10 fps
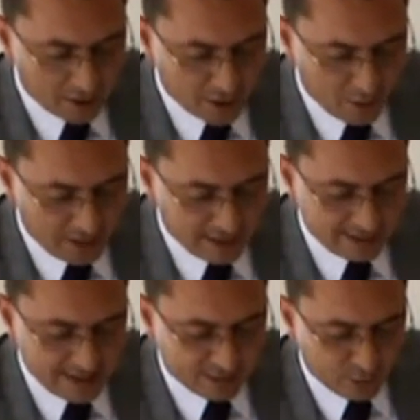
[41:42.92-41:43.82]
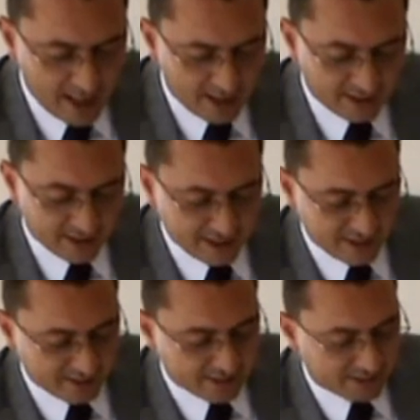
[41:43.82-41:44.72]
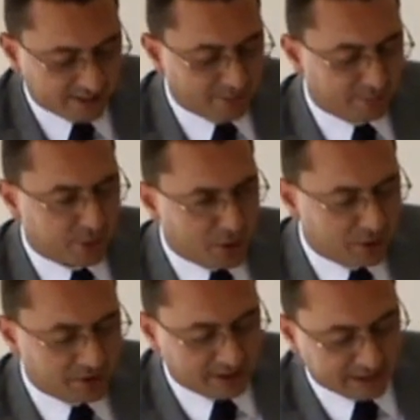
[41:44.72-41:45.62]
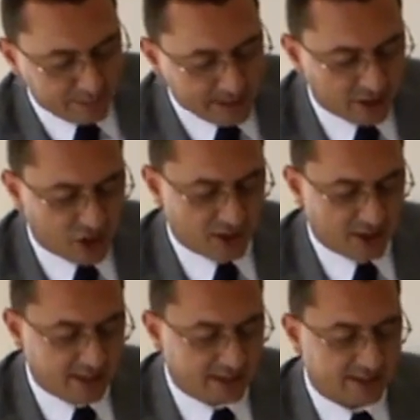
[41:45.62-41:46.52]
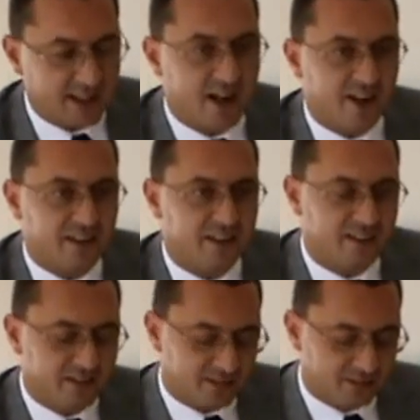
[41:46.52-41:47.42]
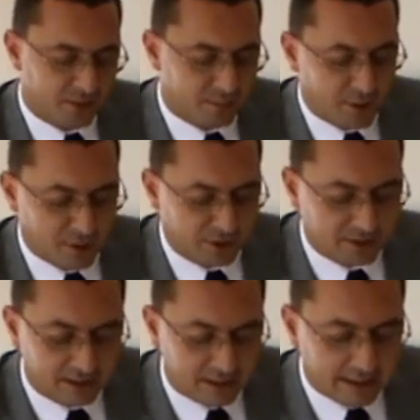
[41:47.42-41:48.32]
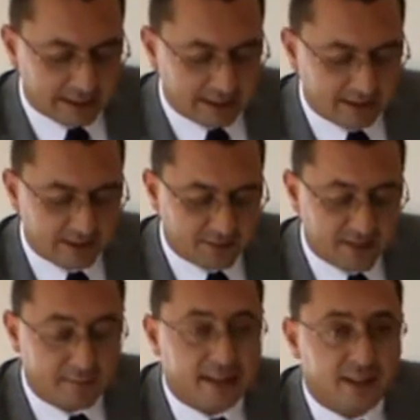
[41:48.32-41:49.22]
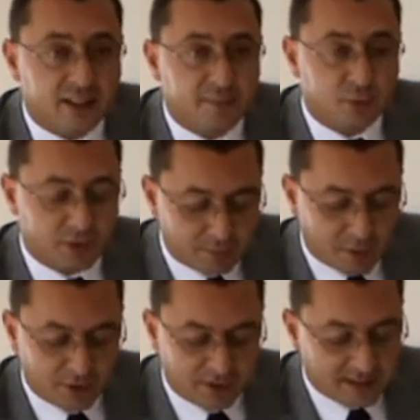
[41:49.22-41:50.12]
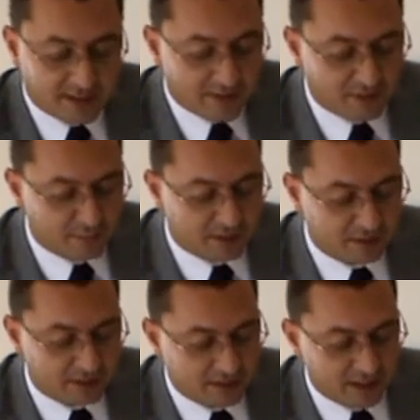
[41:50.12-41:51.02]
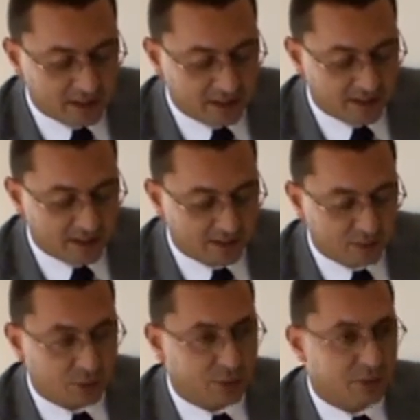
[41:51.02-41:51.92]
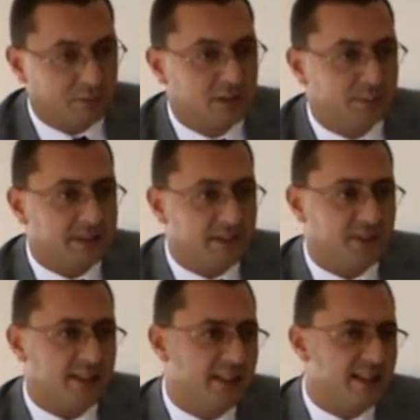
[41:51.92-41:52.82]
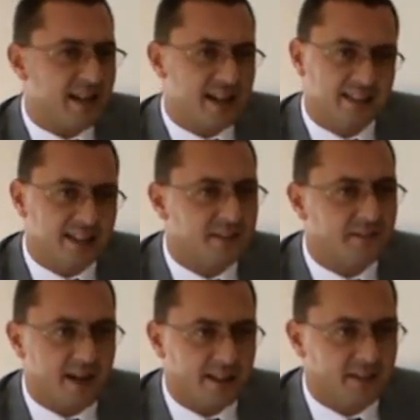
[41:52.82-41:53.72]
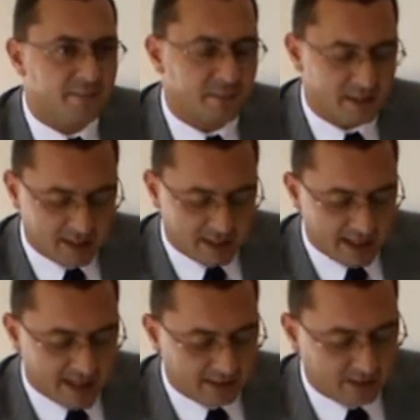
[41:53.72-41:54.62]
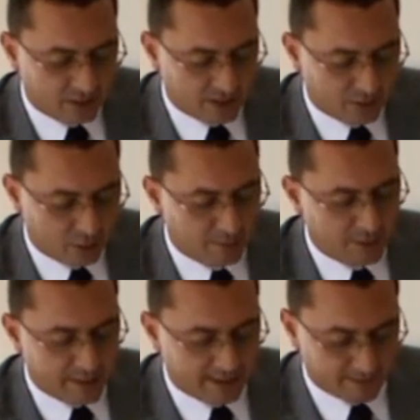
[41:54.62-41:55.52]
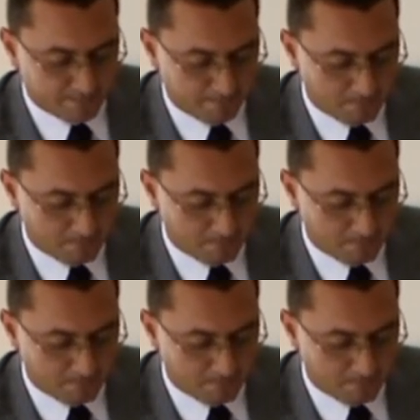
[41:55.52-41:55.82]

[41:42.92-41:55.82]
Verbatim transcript: So in a sense, while uh, some broad expenditure cuts are uh, imposed, it is fundamentally up to the borrowing government to specifically identify them and to implement them.